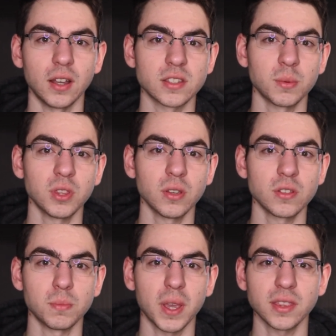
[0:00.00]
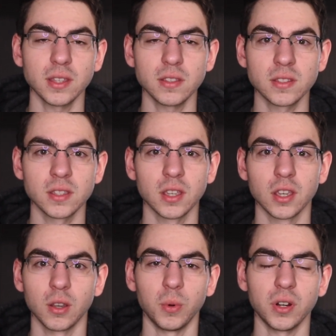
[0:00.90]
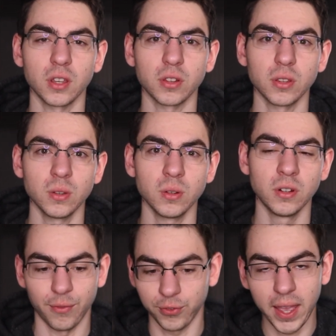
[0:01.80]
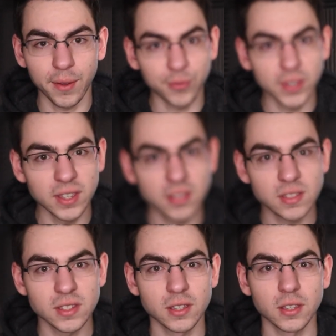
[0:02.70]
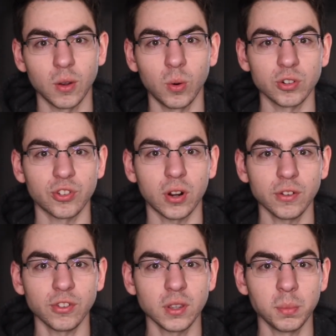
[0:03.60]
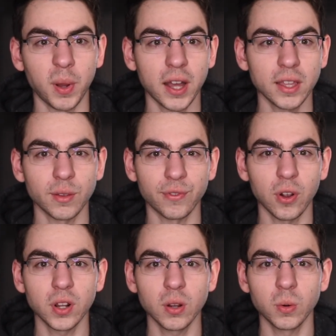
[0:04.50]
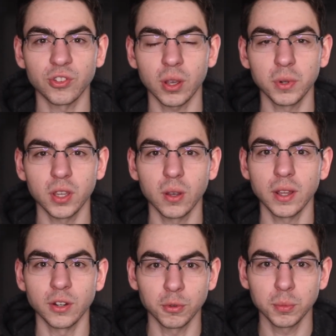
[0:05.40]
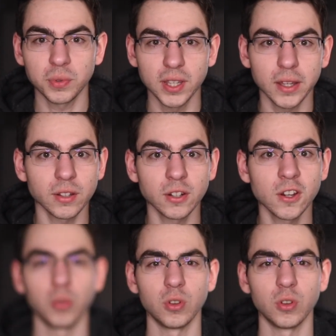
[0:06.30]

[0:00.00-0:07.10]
Some of those methods would include flat fees or charging by the photo, which I'm going to go ahead and group together,